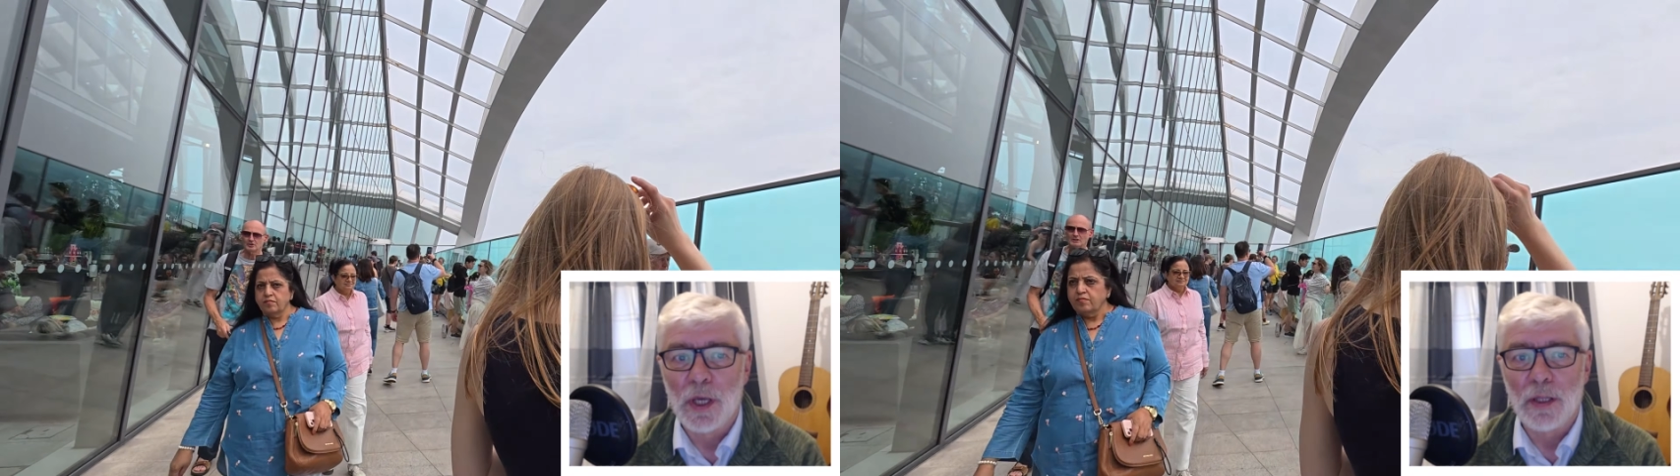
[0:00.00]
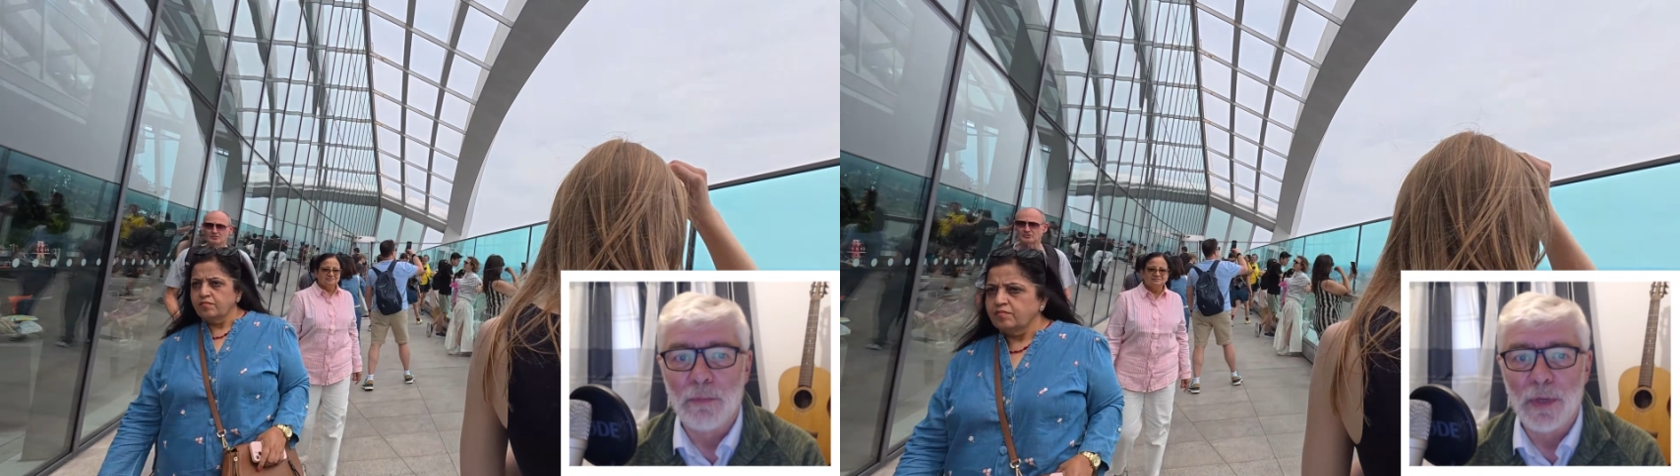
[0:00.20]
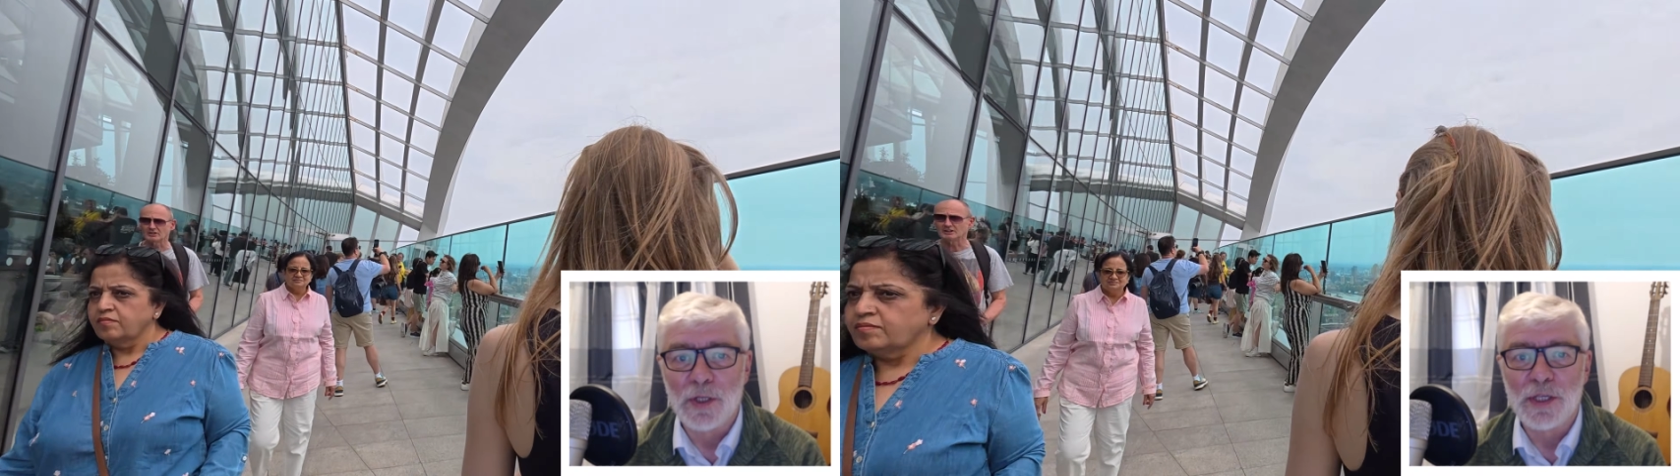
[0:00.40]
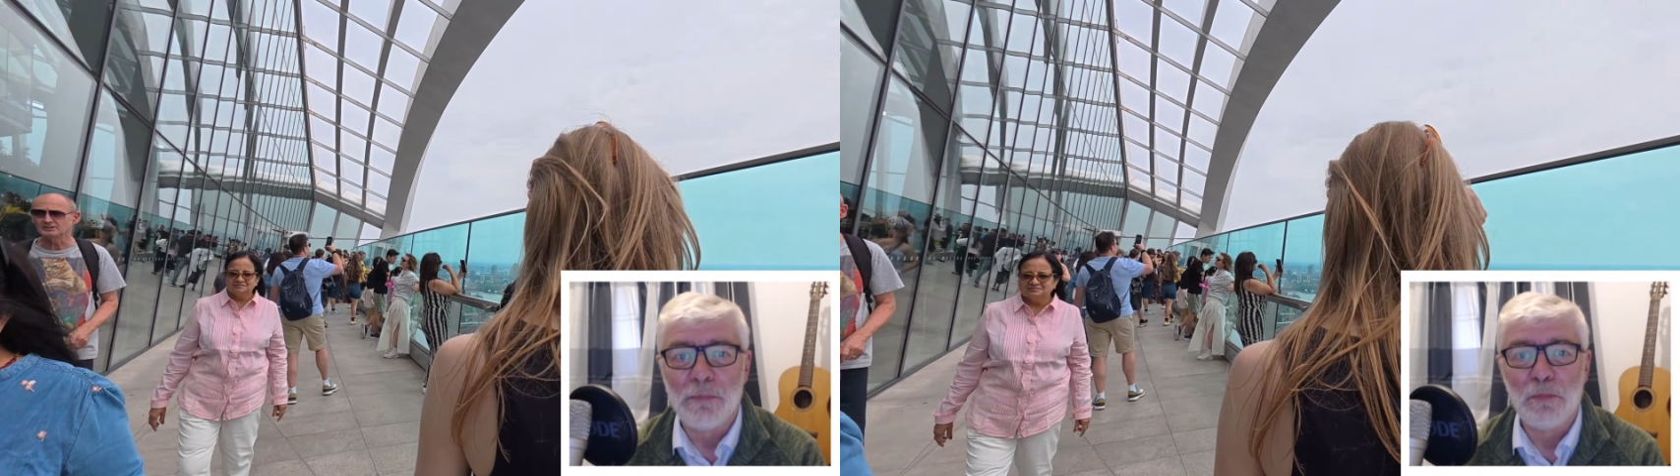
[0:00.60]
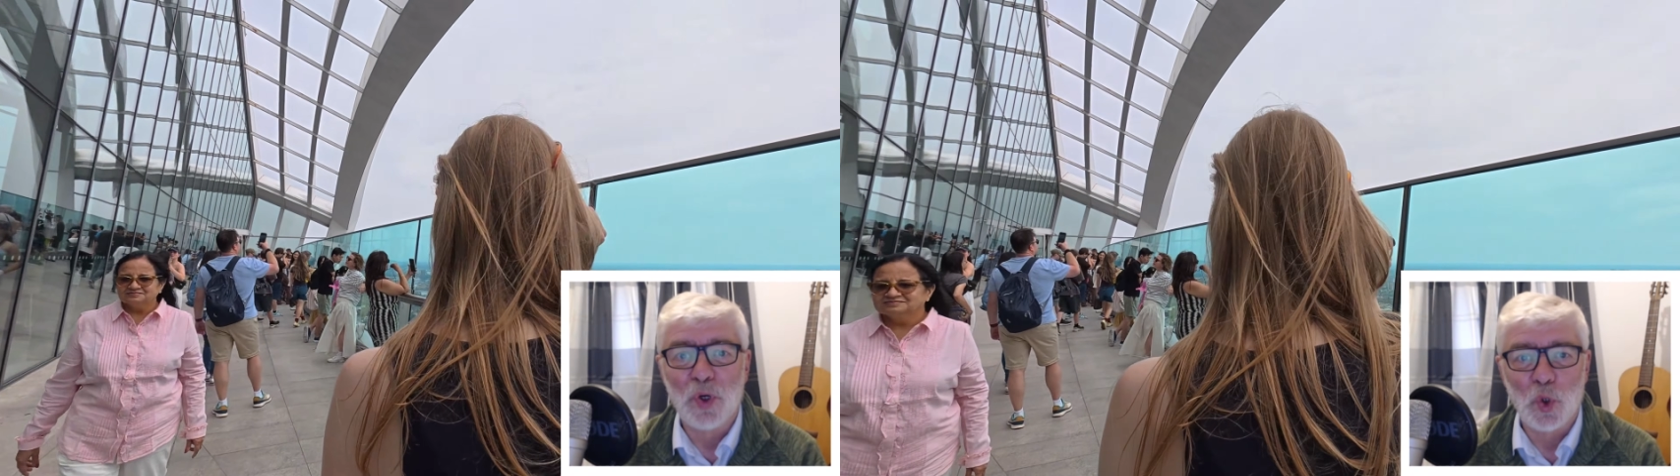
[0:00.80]
the most
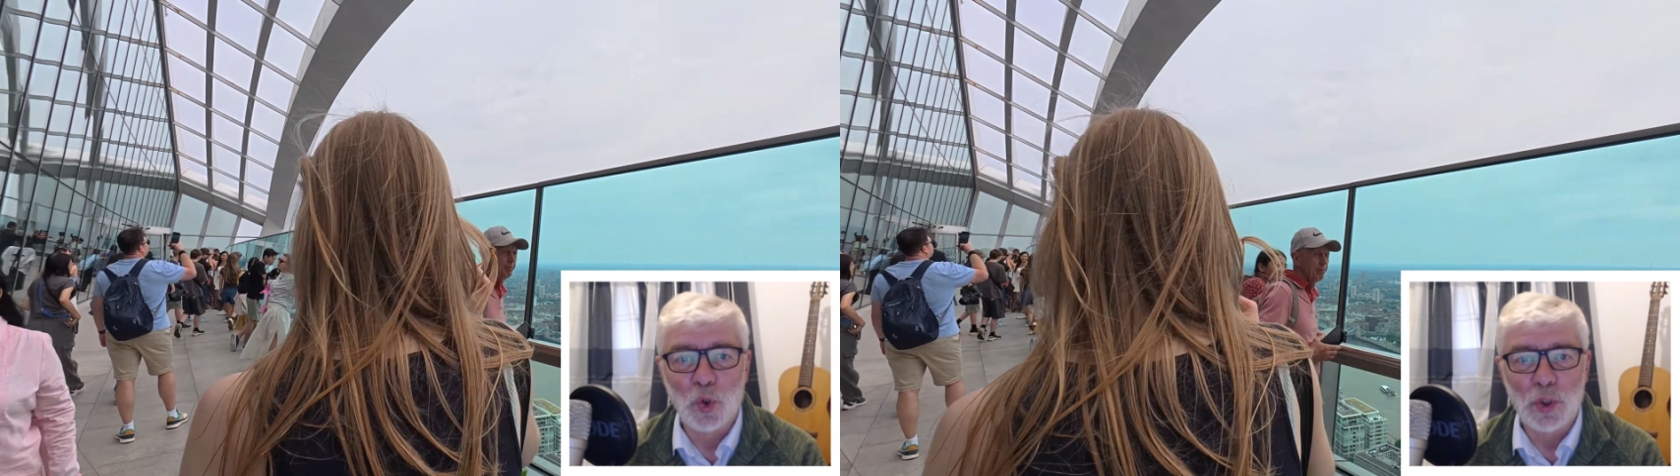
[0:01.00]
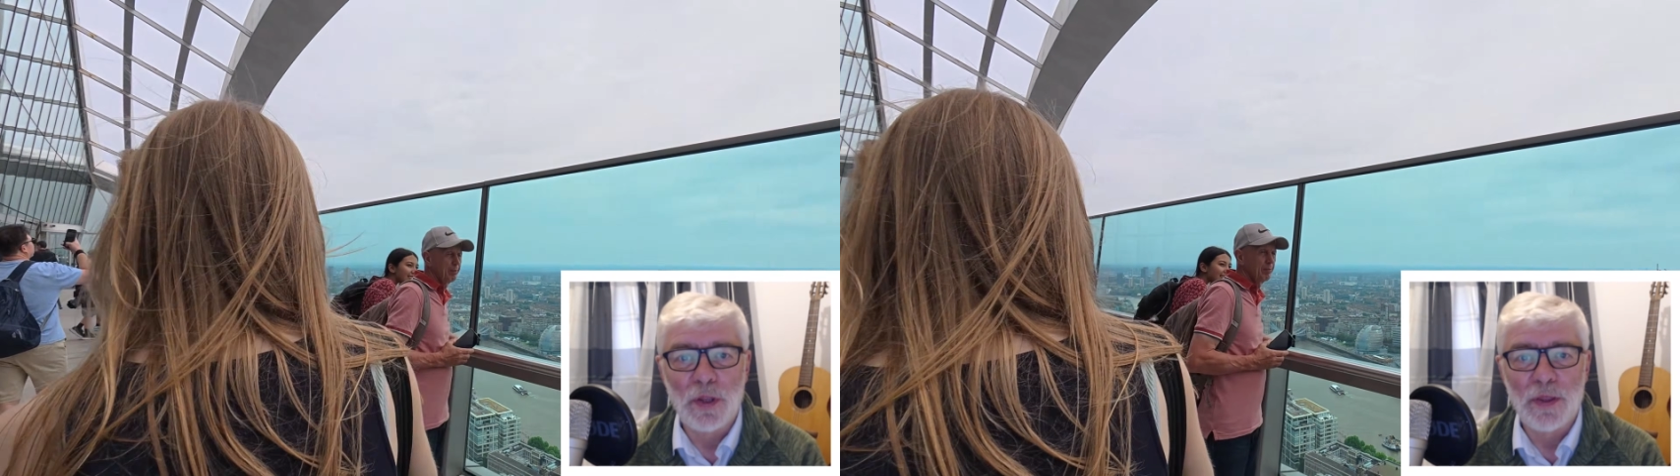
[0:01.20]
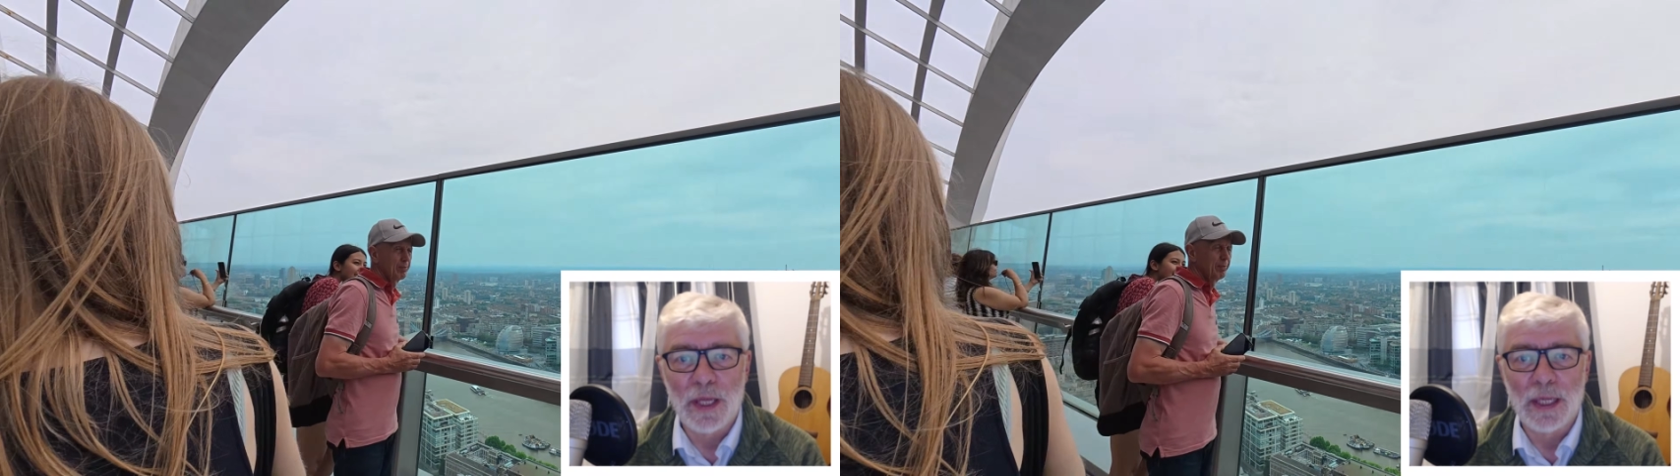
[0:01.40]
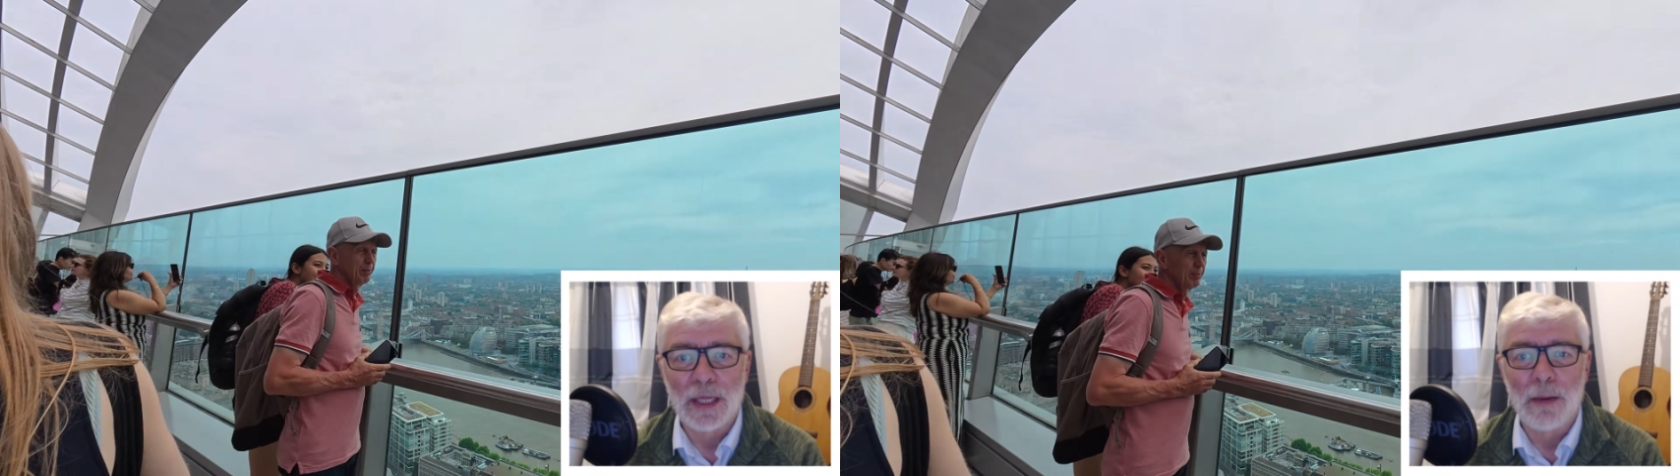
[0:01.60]
important thing